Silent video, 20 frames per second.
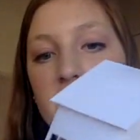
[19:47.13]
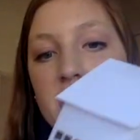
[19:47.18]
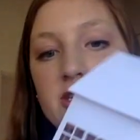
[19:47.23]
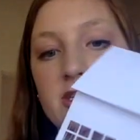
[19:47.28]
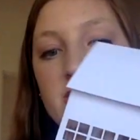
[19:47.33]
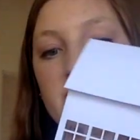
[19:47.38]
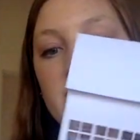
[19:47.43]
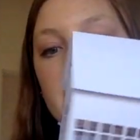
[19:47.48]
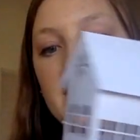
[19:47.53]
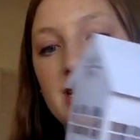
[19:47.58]

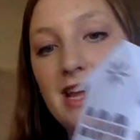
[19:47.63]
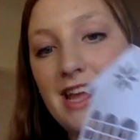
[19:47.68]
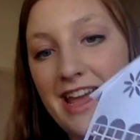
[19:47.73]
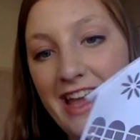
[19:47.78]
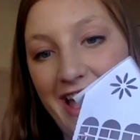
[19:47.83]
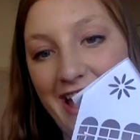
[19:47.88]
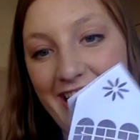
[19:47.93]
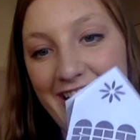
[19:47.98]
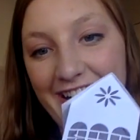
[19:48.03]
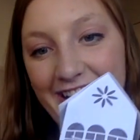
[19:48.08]
So
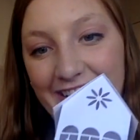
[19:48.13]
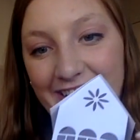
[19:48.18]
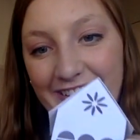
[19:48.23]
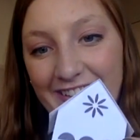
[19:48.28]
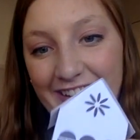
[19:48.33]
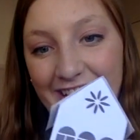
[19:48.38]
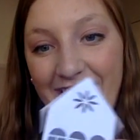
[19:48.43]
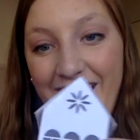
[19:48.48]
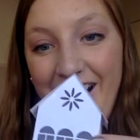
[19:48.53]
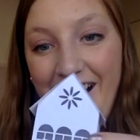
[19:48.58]

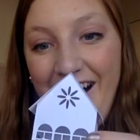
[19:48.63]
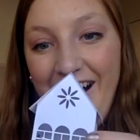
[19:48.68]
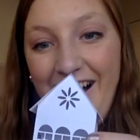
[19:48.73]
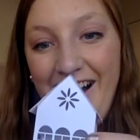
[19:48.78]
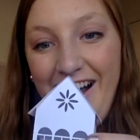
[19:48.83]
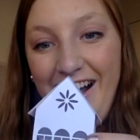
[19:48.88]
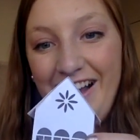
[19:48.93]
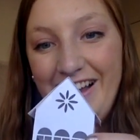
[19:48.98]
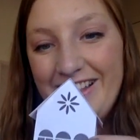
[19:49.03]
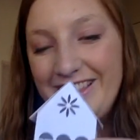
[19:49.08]
now,
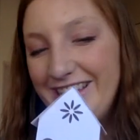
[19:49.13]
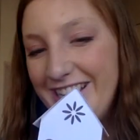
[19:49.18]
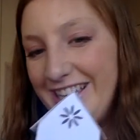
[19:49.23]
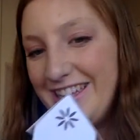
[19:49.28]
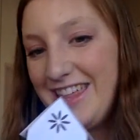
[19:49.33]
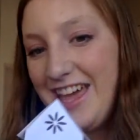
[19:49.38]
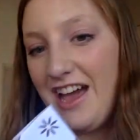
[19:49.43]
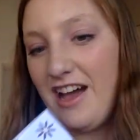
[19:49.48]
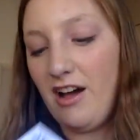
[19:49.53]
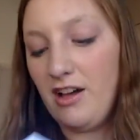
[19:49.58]
look
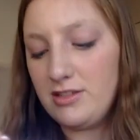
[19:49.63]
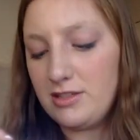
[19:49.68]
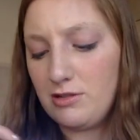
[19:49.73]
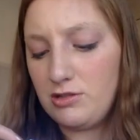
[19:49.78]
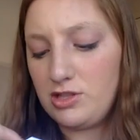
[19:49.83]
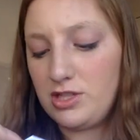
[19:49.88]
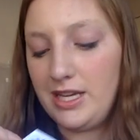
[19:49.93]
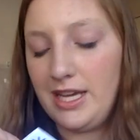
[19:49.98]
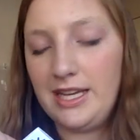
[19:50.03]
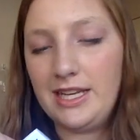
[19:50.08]
at that. Also,
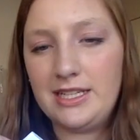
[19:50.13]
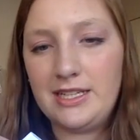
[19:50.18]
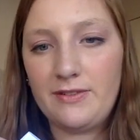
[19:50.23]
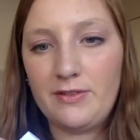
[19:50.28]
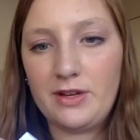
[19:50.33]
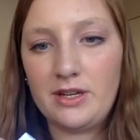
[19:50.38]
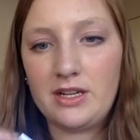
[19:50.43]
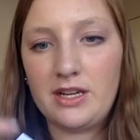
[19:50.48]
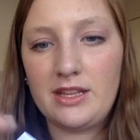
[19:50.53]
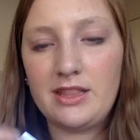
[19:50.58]
she had a
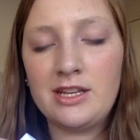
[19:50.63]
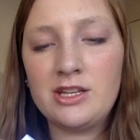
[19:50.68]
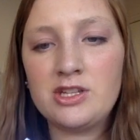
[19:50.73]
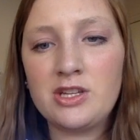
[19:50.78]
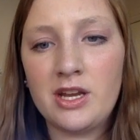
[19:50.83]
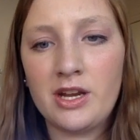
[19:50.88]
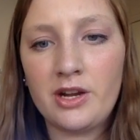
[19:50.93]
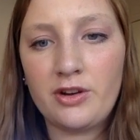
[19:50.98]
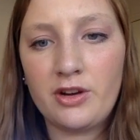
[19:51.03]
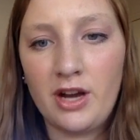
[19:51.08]
different, I think
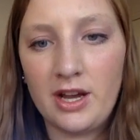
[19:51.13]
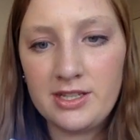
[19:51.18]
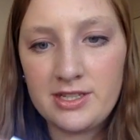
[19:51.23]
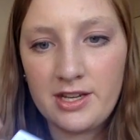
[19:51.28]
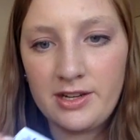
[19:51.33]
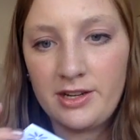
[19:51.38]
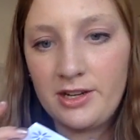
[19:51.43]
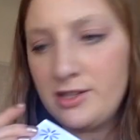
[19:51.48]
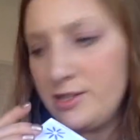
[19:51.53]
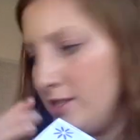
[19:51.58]
she had a cross
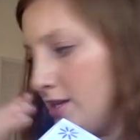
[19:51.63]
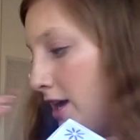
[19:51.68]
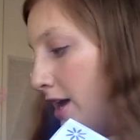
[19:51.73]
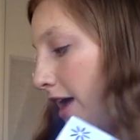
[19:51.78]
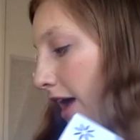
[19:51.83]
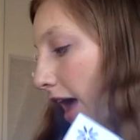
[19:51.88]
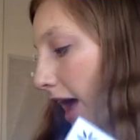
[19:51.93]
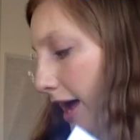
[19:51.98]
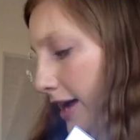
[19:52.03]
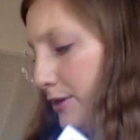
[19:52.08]
on hers.
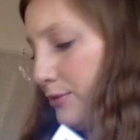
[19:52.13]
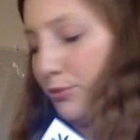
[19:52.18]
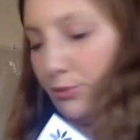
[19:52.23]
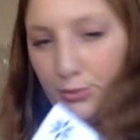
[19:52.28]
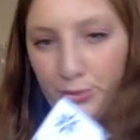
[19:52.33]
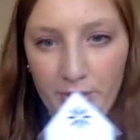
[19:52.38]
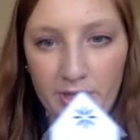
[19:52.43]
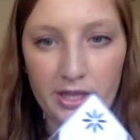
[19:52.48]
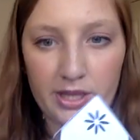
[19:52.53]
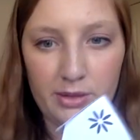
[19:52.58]
I
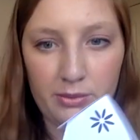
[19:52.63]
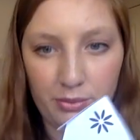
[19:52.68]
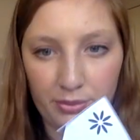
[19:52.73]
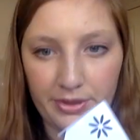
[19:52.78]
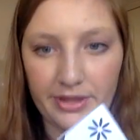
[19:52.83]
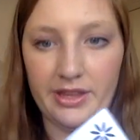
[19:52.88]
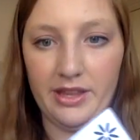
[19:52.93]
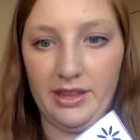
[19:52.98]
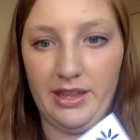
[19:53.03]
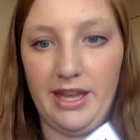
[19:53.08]
really,
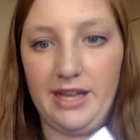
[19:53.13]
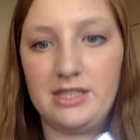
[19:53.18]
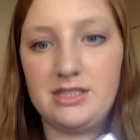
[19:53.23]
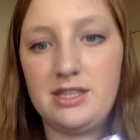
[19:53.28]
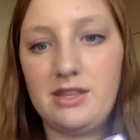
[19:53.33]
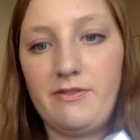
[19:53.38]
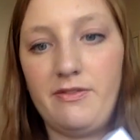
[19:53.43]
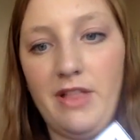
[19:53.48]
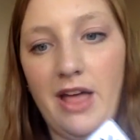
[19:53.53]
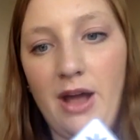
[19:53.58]
really
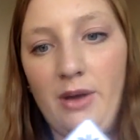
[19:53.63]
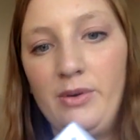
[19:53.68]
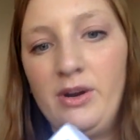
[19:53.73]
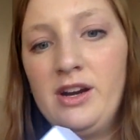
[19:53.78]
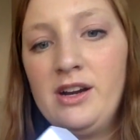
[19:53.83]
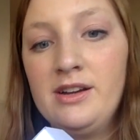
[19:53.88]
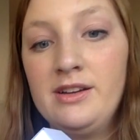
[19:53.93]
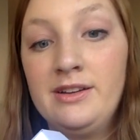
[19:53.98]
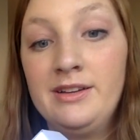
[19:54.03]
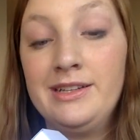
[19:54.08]
liked the
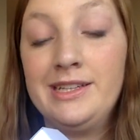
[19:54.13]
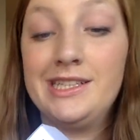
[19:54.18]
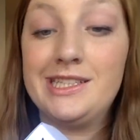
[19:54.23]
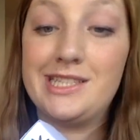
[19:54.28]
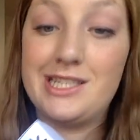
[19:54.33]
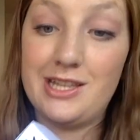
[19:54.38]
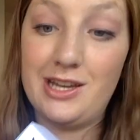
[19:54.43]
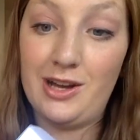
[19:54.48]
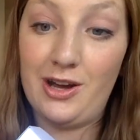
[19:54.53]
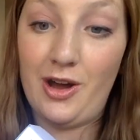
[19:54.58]
flower.
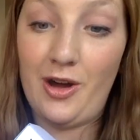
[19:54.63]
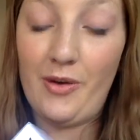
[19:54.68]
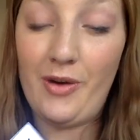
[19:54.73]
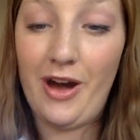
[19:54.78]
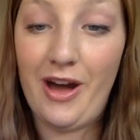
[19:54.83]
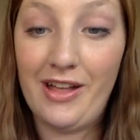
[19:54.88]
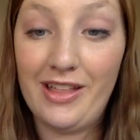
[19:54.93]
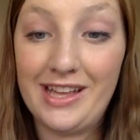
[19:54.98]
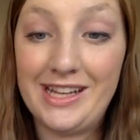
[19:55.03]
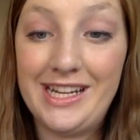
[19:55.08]
So
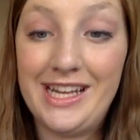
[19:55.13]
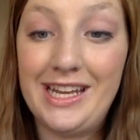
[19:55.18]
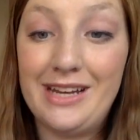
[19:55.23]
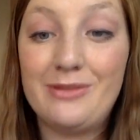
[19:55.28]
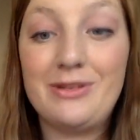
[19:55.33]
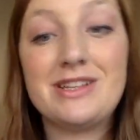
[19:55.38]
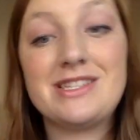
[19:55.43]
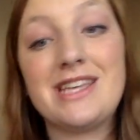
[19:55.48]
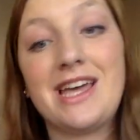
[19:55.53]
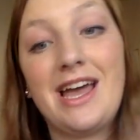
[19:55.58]
all I
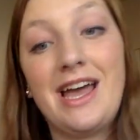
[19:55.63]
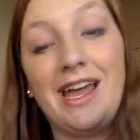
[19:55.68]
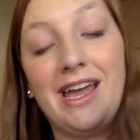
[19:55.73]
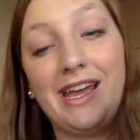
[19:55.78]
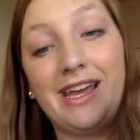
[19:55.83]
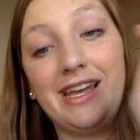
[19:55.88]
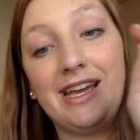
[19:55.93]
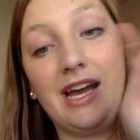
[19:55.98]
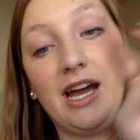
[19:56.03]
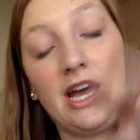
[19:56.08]
did was
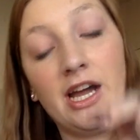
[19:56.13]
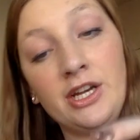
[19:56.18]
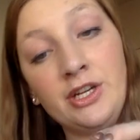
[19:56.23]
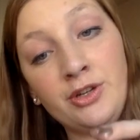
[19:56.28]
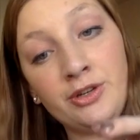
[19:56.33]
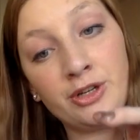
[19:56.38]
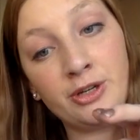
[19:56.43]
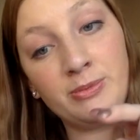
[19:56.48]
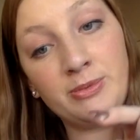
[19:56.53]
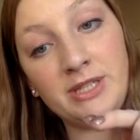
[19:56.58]
I
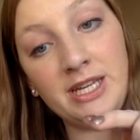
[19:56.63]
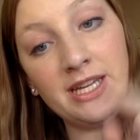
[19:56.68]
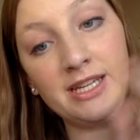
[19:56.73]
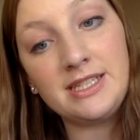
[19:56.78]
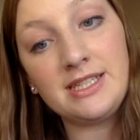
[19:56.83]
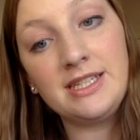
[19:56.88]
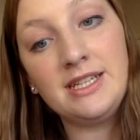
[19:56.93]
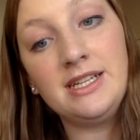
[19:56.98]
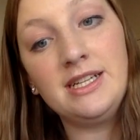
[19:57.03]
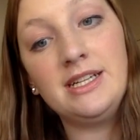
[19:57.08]
ungrouped
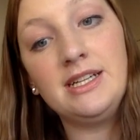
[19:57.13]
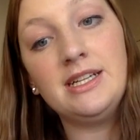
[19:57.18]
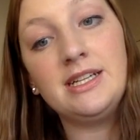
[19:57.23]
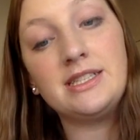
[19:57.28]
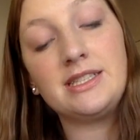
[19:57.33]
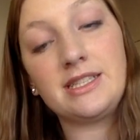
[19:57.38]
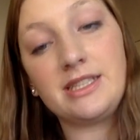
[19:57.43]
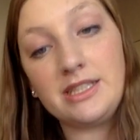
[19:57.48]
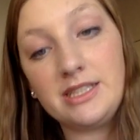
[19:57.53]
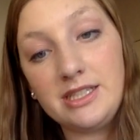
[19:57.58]
it,
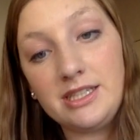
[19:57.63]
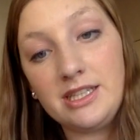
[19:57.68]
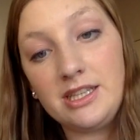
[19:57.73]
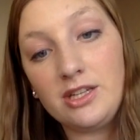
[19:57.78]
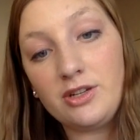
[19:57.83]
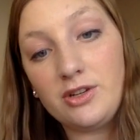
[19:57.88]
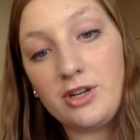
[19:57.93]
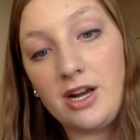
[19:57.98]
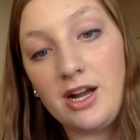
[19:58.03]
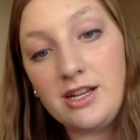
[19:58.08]
deleted
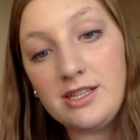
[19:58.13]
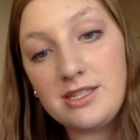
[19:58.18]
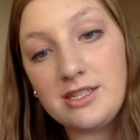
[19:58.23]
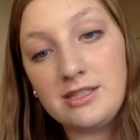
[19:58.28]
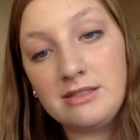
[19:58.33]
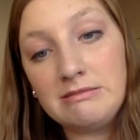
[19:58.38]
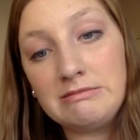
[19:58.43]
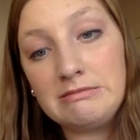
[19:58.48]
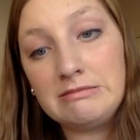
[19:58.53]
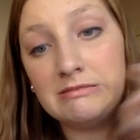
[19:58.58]
the
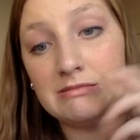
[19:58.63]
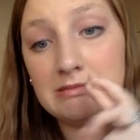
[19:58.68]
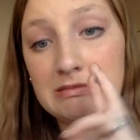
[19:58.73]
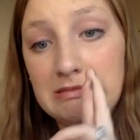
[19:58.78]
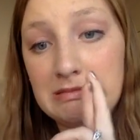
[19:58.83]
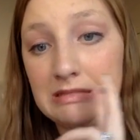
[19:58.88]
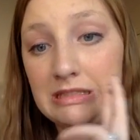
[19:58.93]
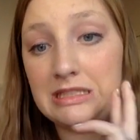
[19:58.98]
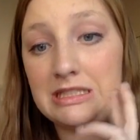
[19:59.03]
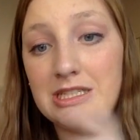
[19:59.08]
cross,
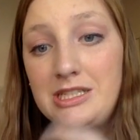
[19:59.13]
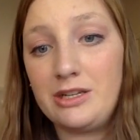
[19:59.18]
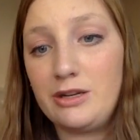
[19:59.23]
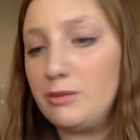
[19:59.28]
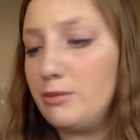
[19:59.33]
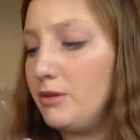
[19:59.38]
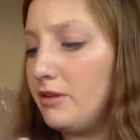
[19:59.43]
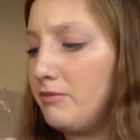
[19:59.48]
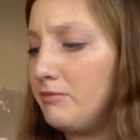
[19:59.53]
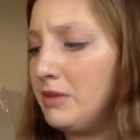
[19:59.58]
It's
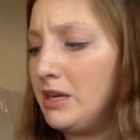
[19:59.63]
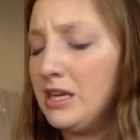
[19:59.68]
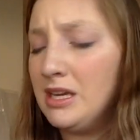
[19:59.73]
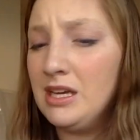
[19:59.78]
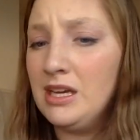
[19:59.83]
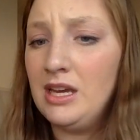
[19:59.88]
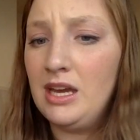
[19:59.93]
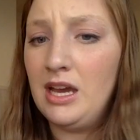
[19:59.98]
terrible of me.